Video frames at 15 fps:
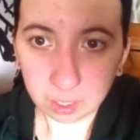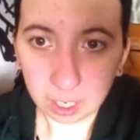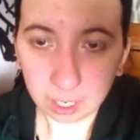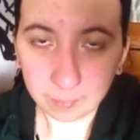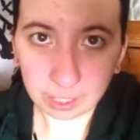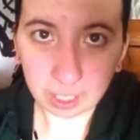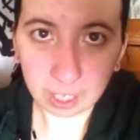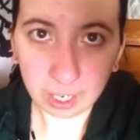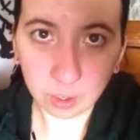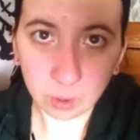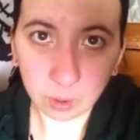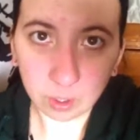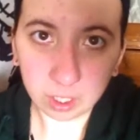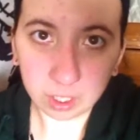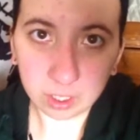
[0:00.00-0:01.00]
I mean, I
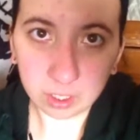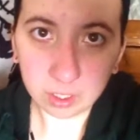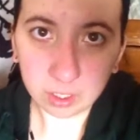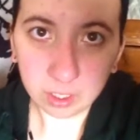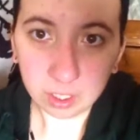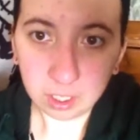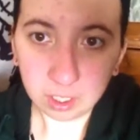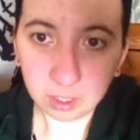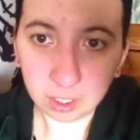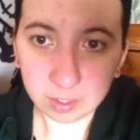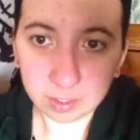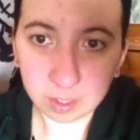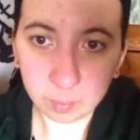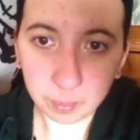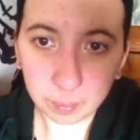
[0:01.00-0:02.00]
know that
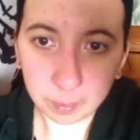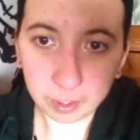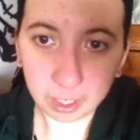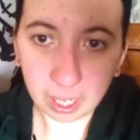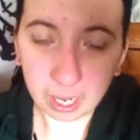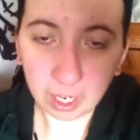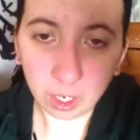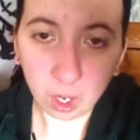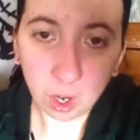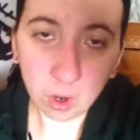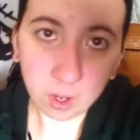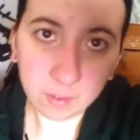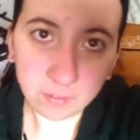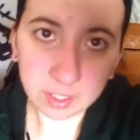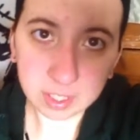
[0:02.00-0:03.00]
there's some people that are like, oh,
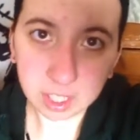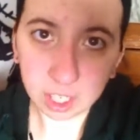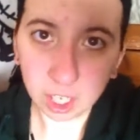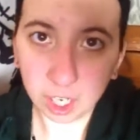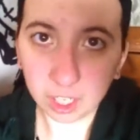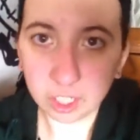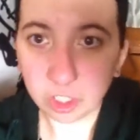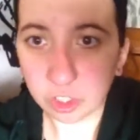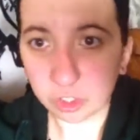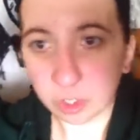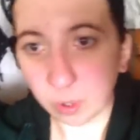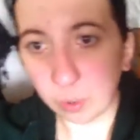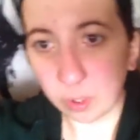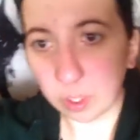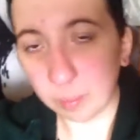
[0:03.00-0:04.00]
if it didn't hurt, just
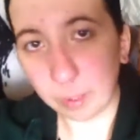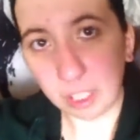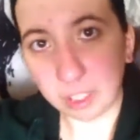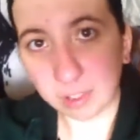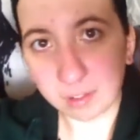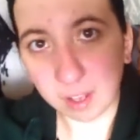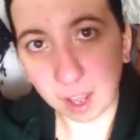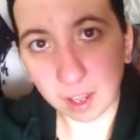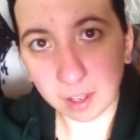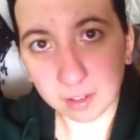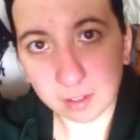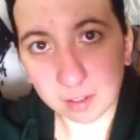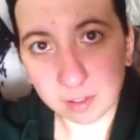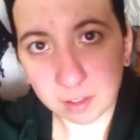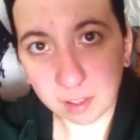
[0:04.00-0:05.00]
go with a bigger
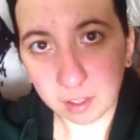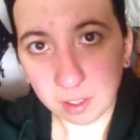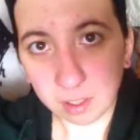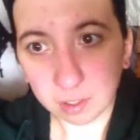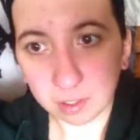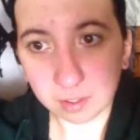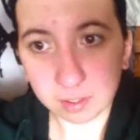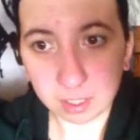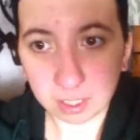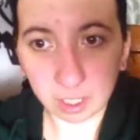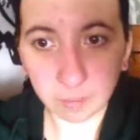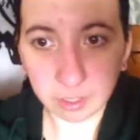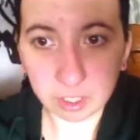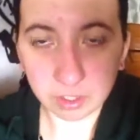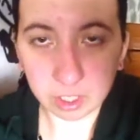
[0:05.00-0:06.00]
size, because then
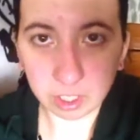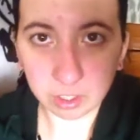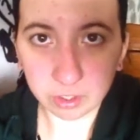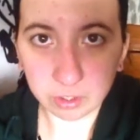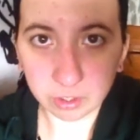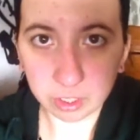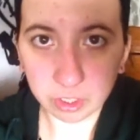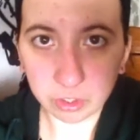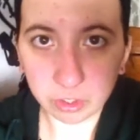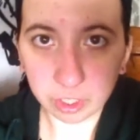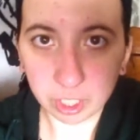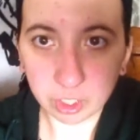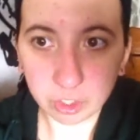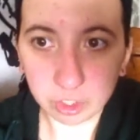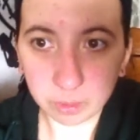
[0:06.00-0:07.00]
that means your ears are
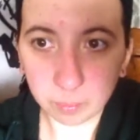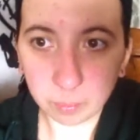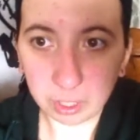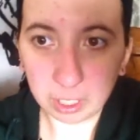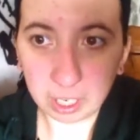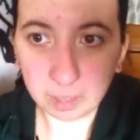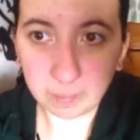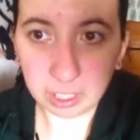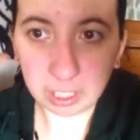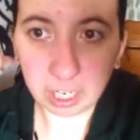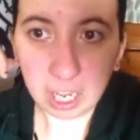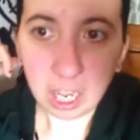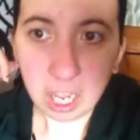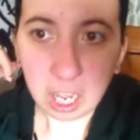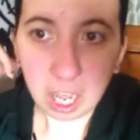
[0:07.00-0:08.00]
stretched. But I mean,
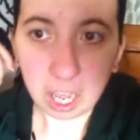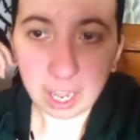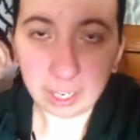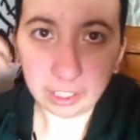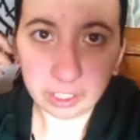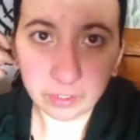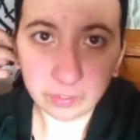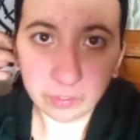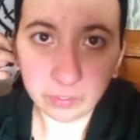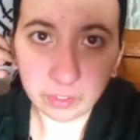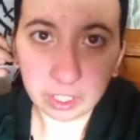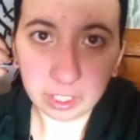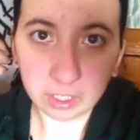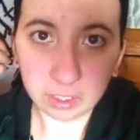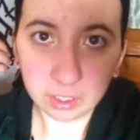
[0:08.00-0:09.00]
I could
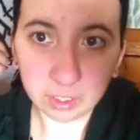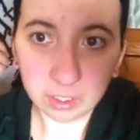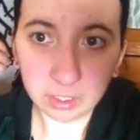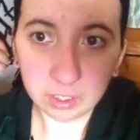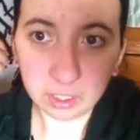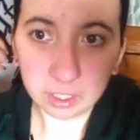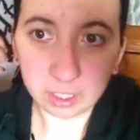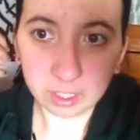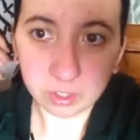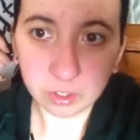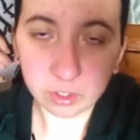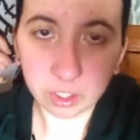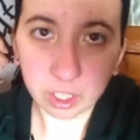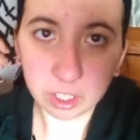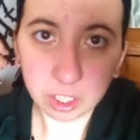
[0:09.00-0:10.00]
feel it
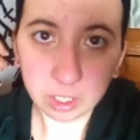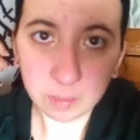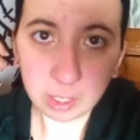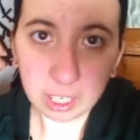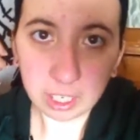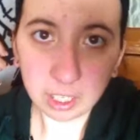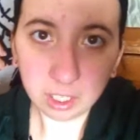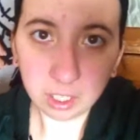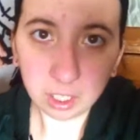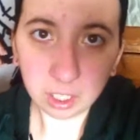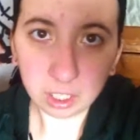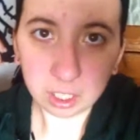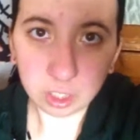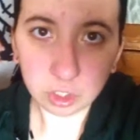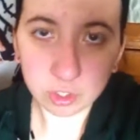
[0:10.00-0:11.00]
stretching my ear,
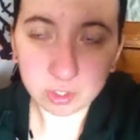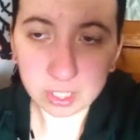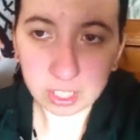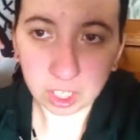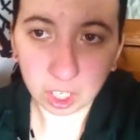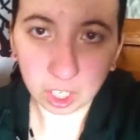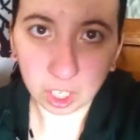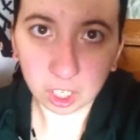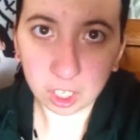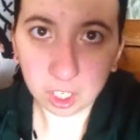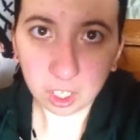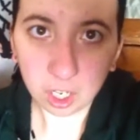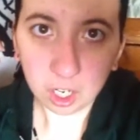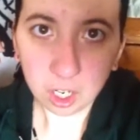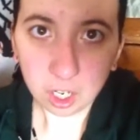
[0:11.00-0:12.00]
it just didn't hurt,
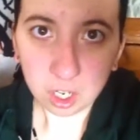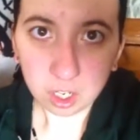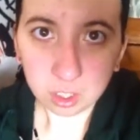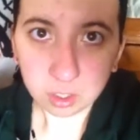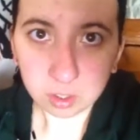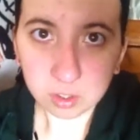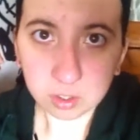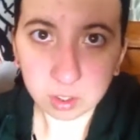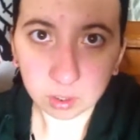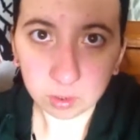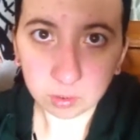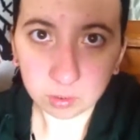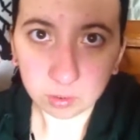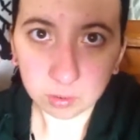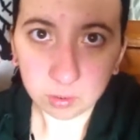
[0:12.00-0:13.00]

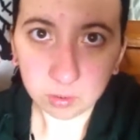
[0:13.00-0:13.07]
so